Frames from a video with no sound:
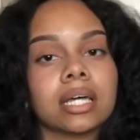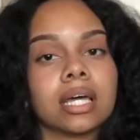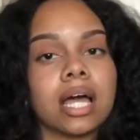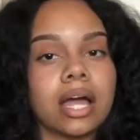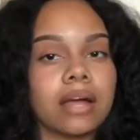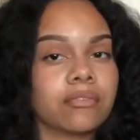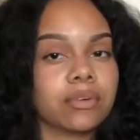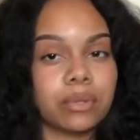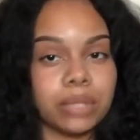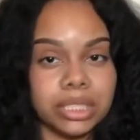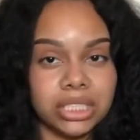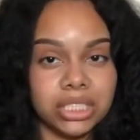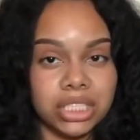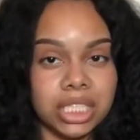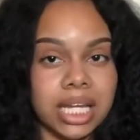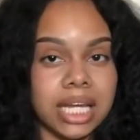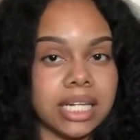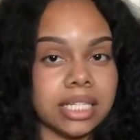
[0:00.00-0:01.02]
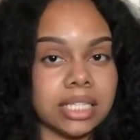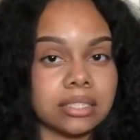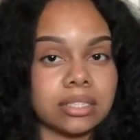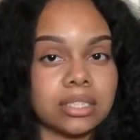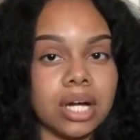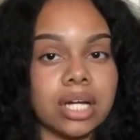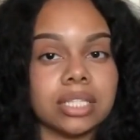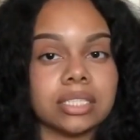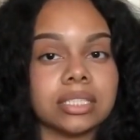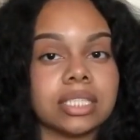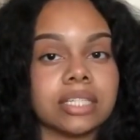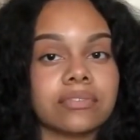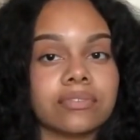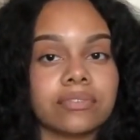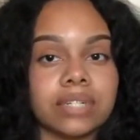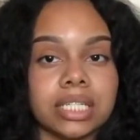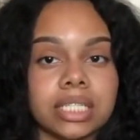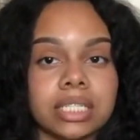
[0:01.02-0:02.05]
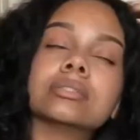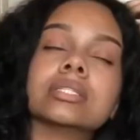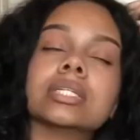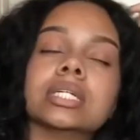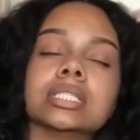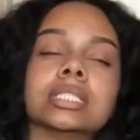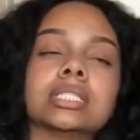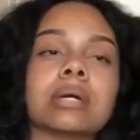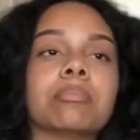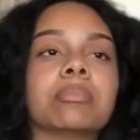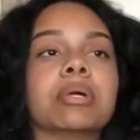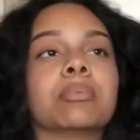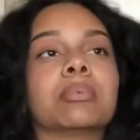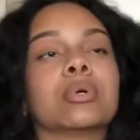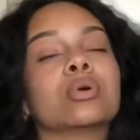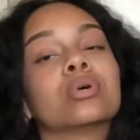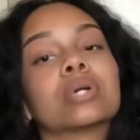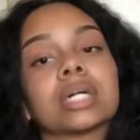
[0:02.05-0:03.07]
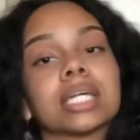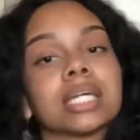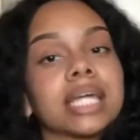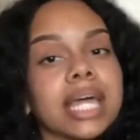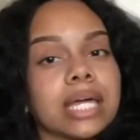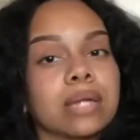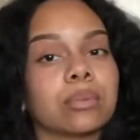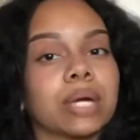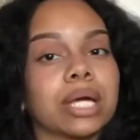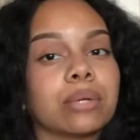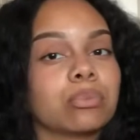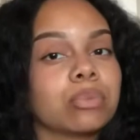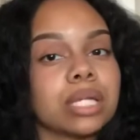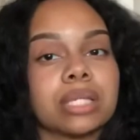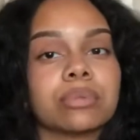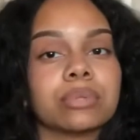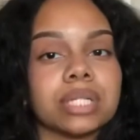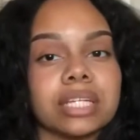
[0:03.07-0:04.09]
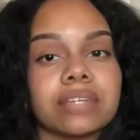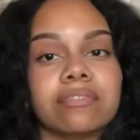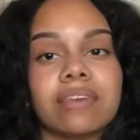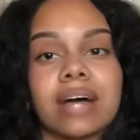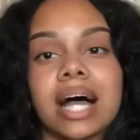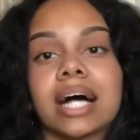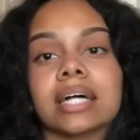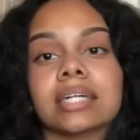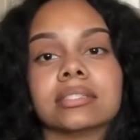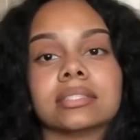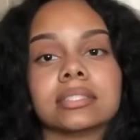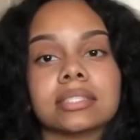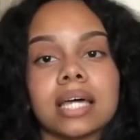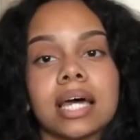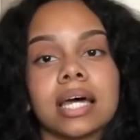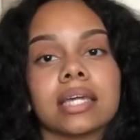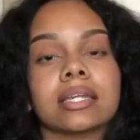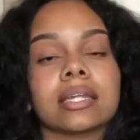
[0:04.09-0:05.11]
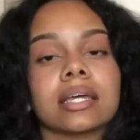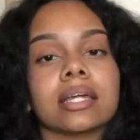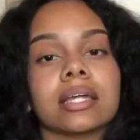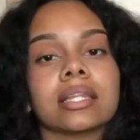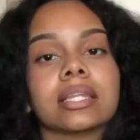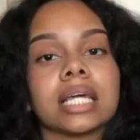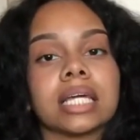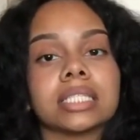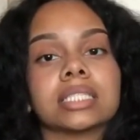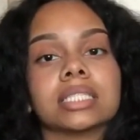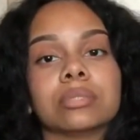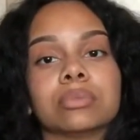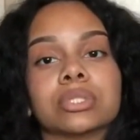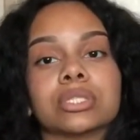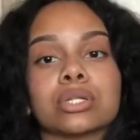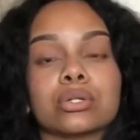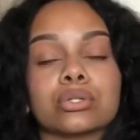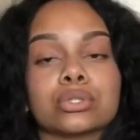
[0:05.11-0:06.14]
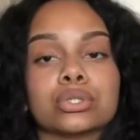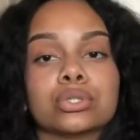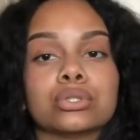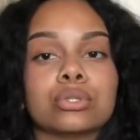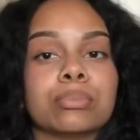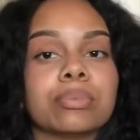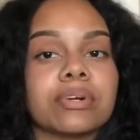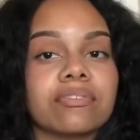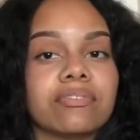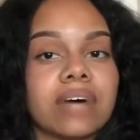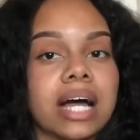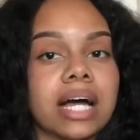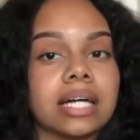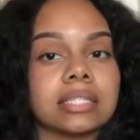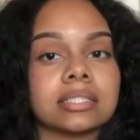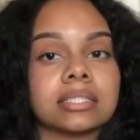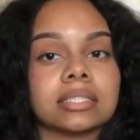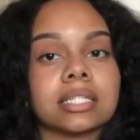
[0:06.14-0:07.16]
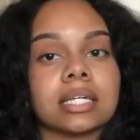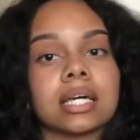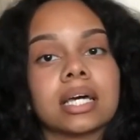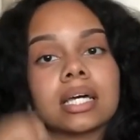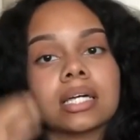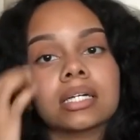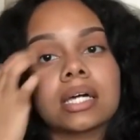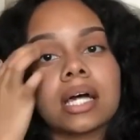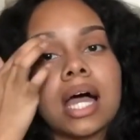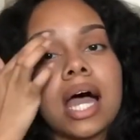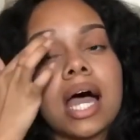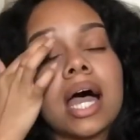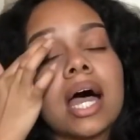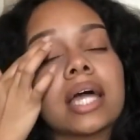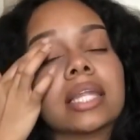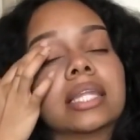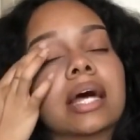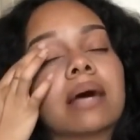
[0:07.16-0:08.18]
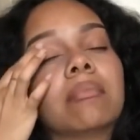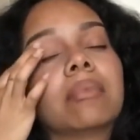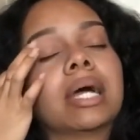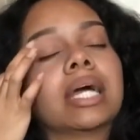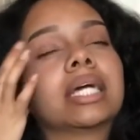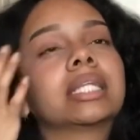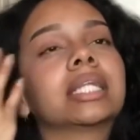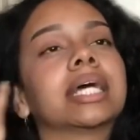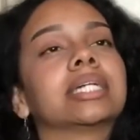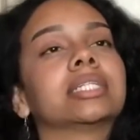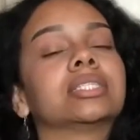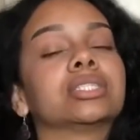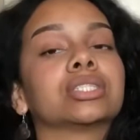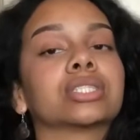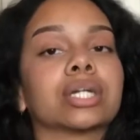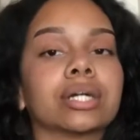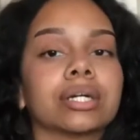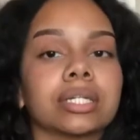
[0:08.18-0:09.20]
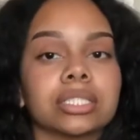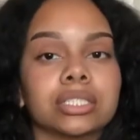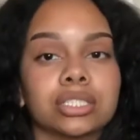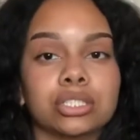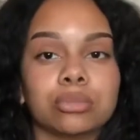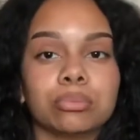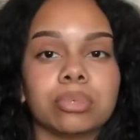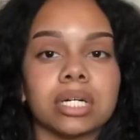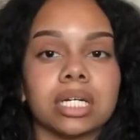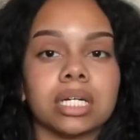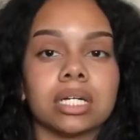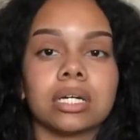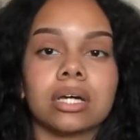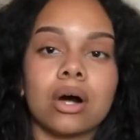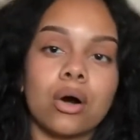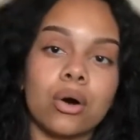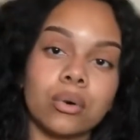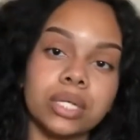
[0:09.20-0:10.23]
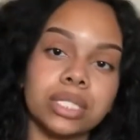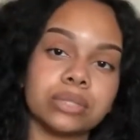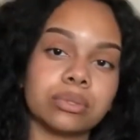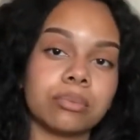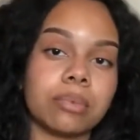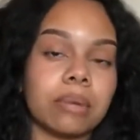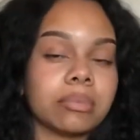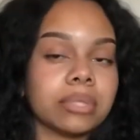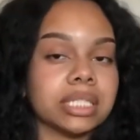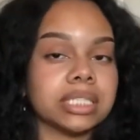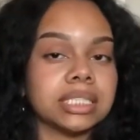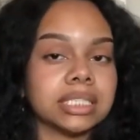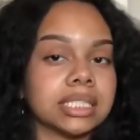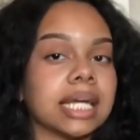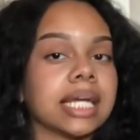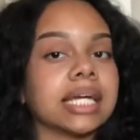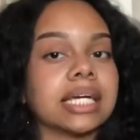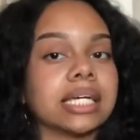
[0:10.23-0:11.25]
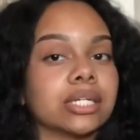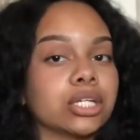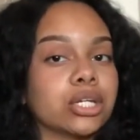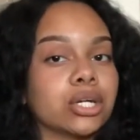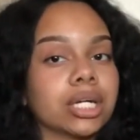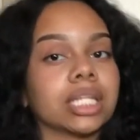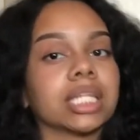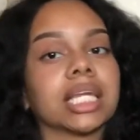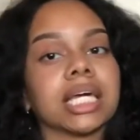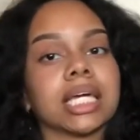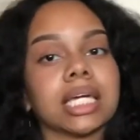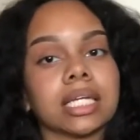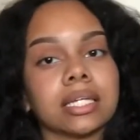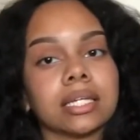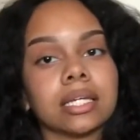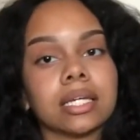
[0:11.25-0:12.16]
Everyone's genetics are different. There's some people who could gain weight really, really fast, and they see results super fast, and that might like discourage you, but always remember to stay in your lane